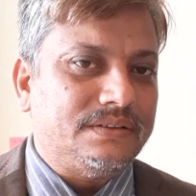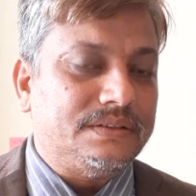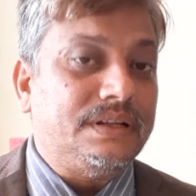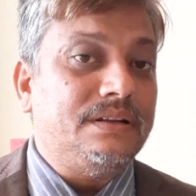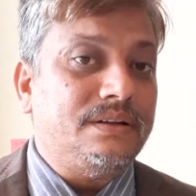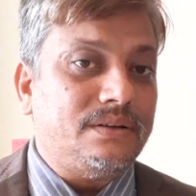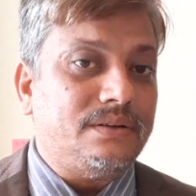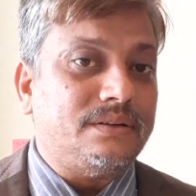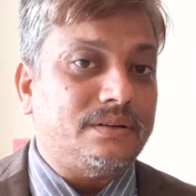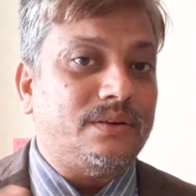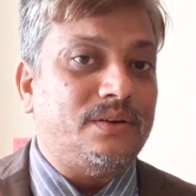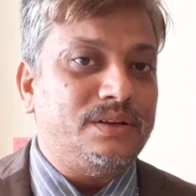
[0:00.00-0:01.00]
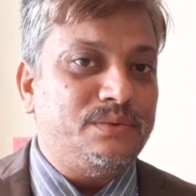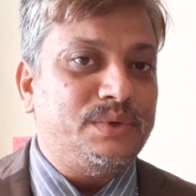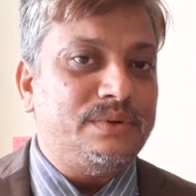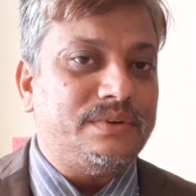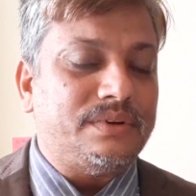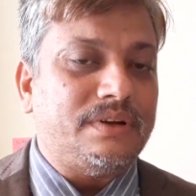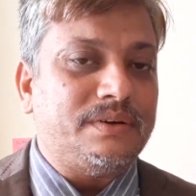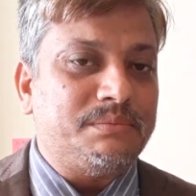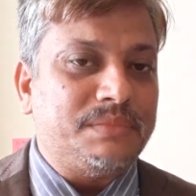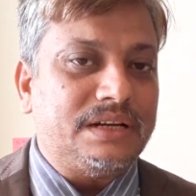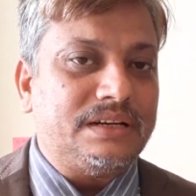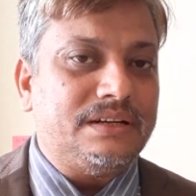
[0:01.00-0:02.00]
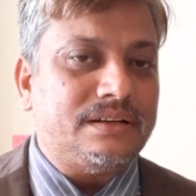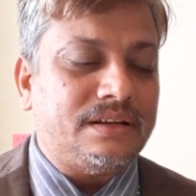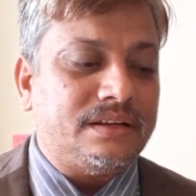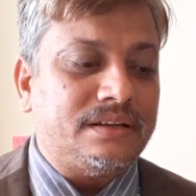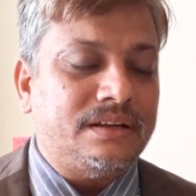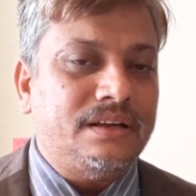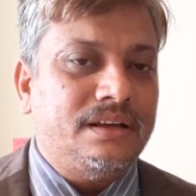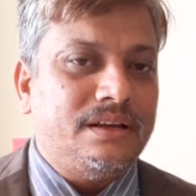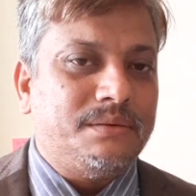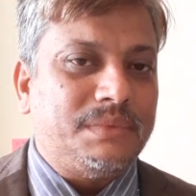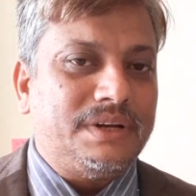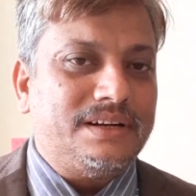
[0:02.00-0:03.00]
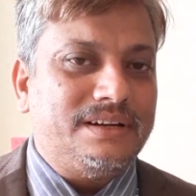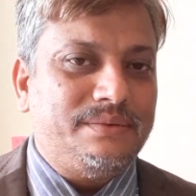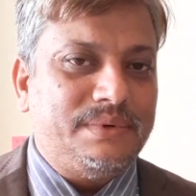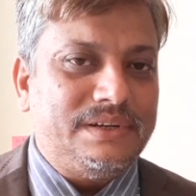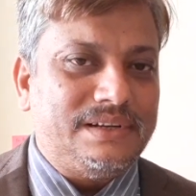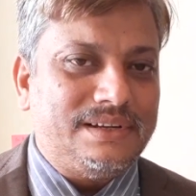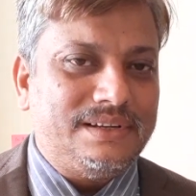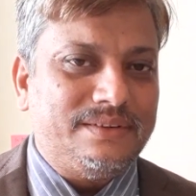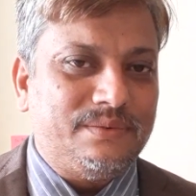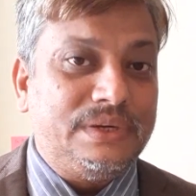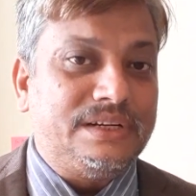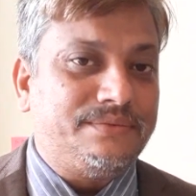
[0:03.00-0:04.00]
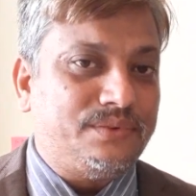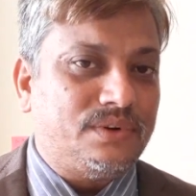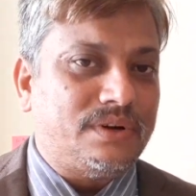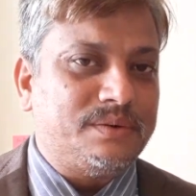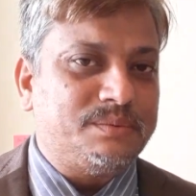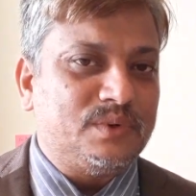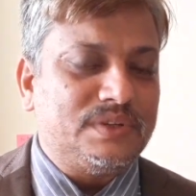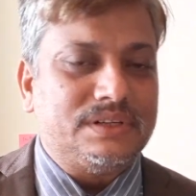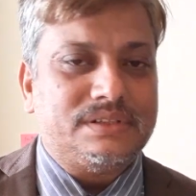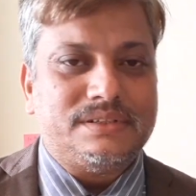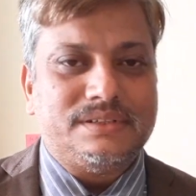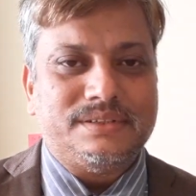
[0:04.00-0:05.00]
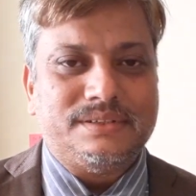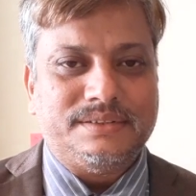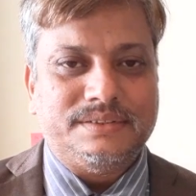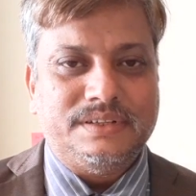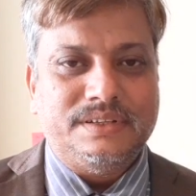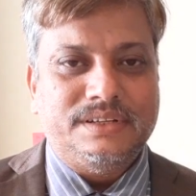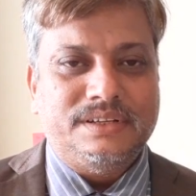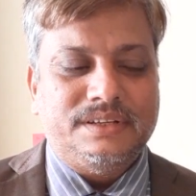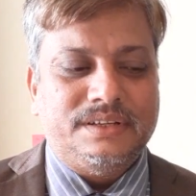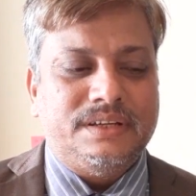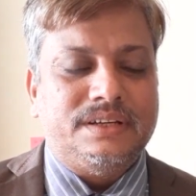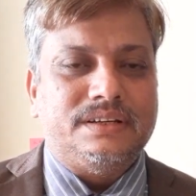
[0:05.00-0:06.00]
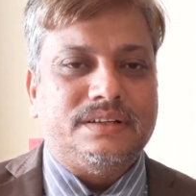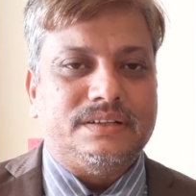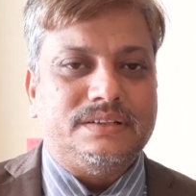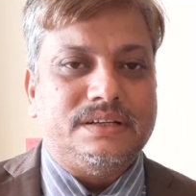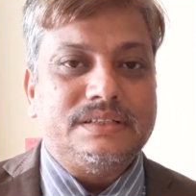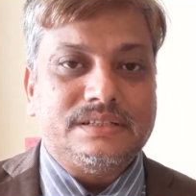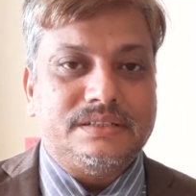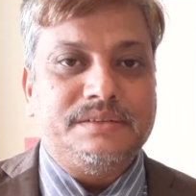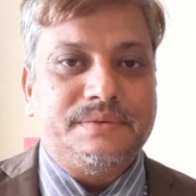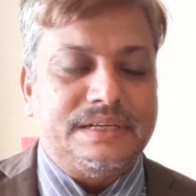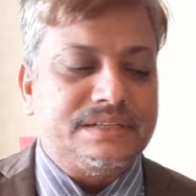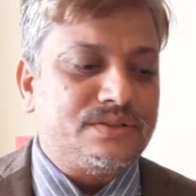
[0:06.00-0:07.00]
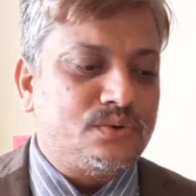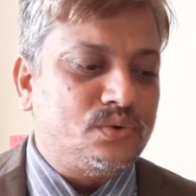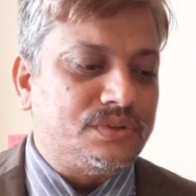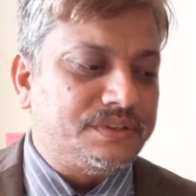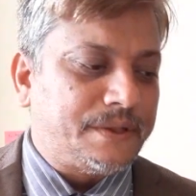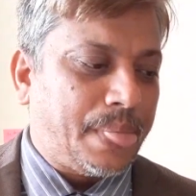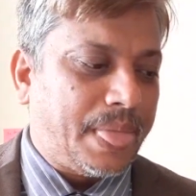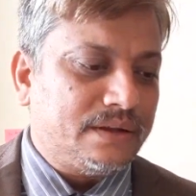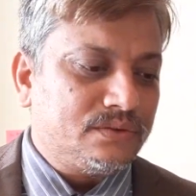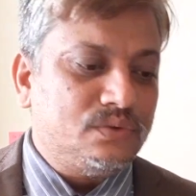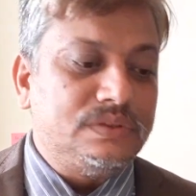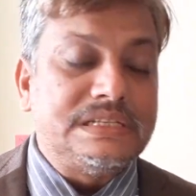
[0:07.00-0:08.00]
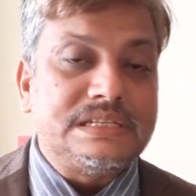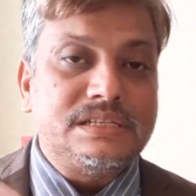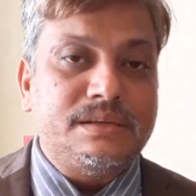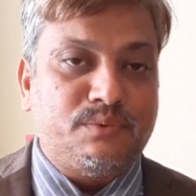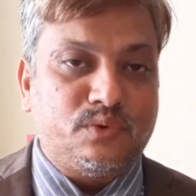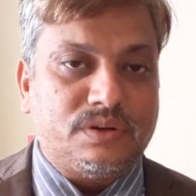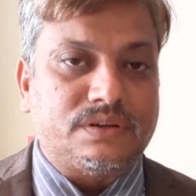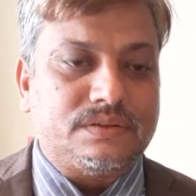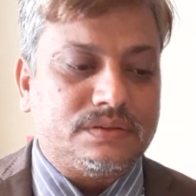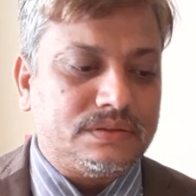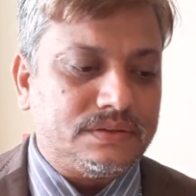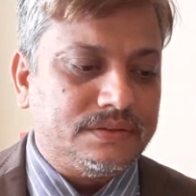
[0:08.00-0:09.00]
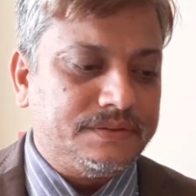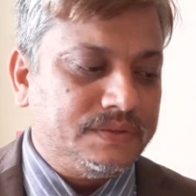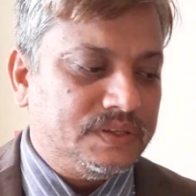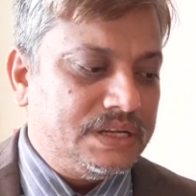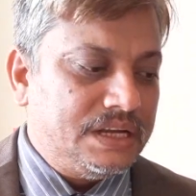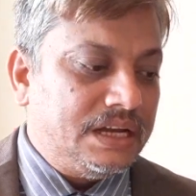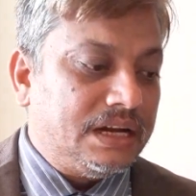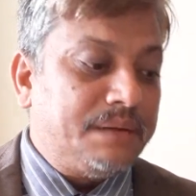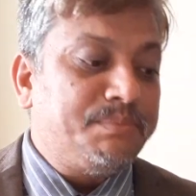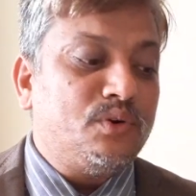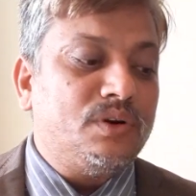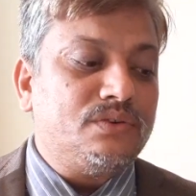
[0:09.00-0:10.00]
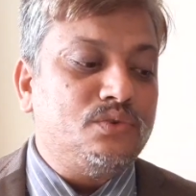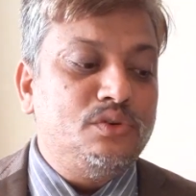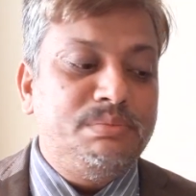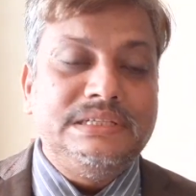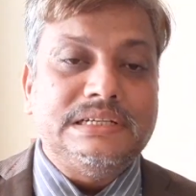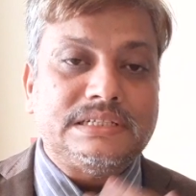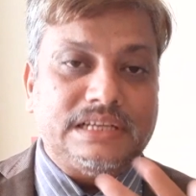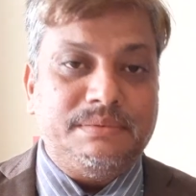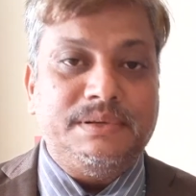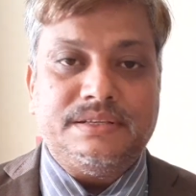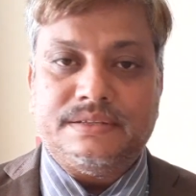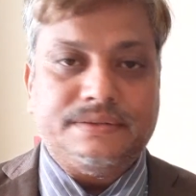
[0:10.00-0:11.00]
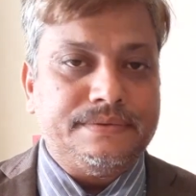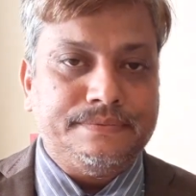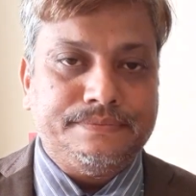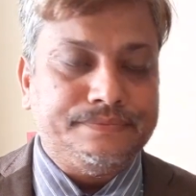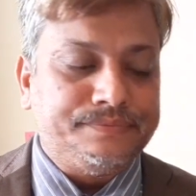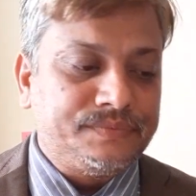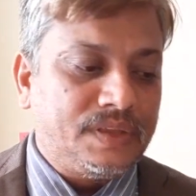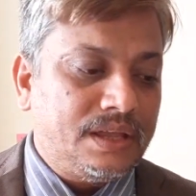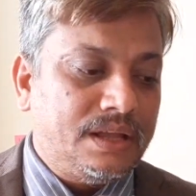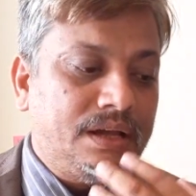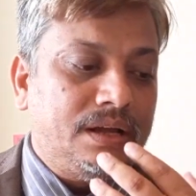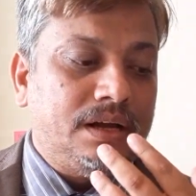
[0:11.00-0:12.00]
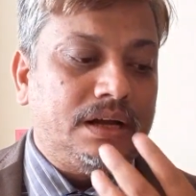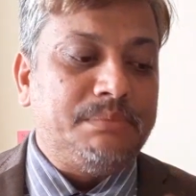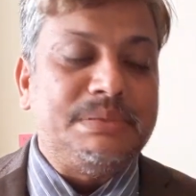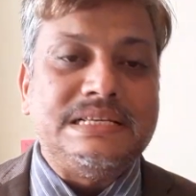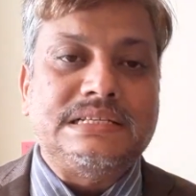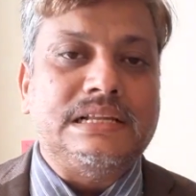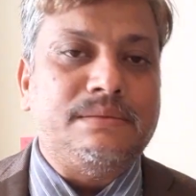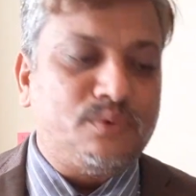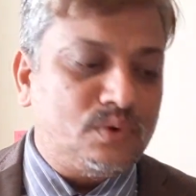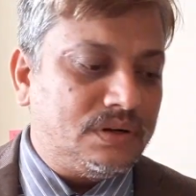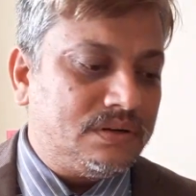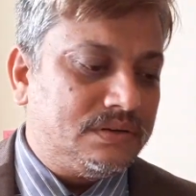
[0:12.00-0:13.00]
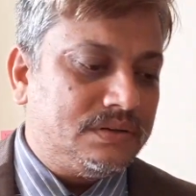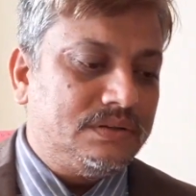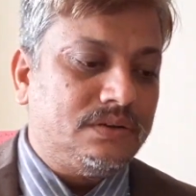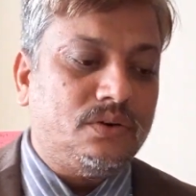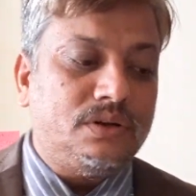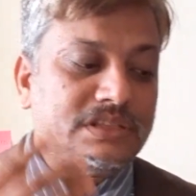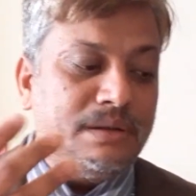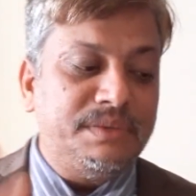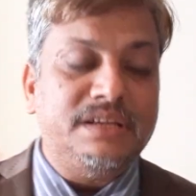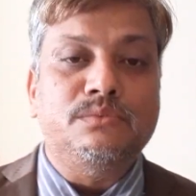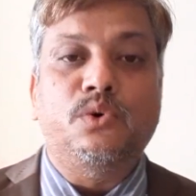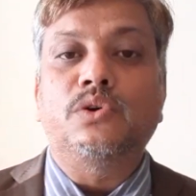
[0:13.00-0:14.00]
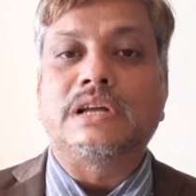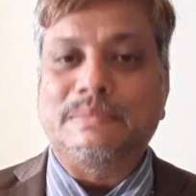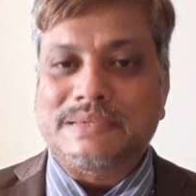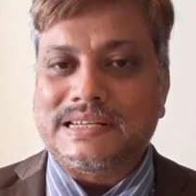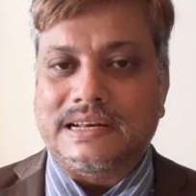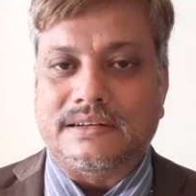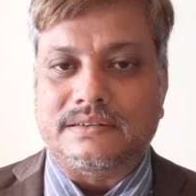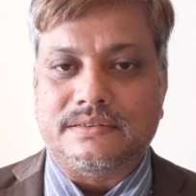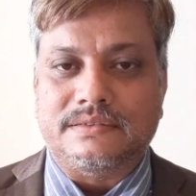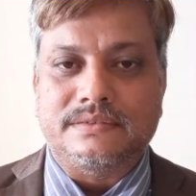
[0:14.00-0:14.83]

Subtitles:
Then only our market will wait for our product. That is a different story. So this is the product. A product could be a service, a physical product, or something more abstract.